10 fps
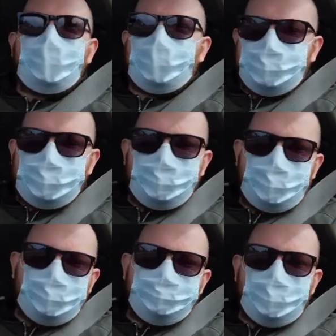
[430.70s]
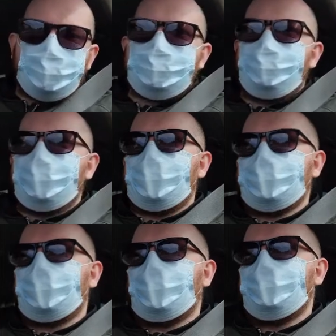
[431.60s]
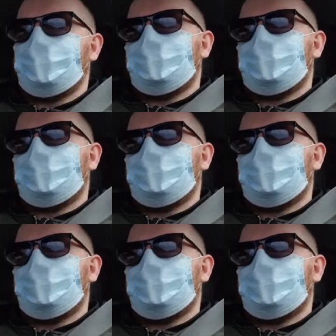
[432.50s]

customer or something like that.